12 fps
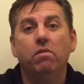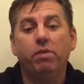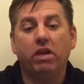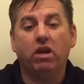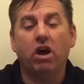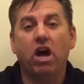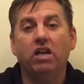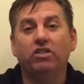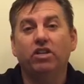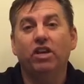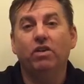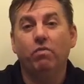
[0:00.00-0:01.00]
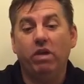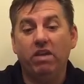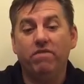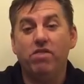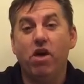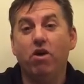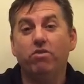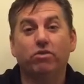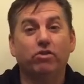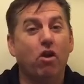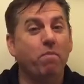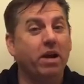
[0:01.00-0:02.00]
because even though
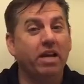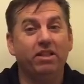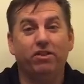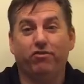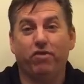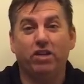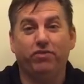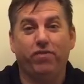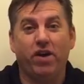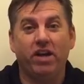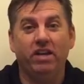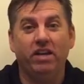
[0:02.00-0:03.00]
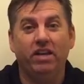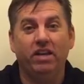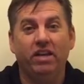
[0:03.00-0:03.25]
there's no money in the trust fund,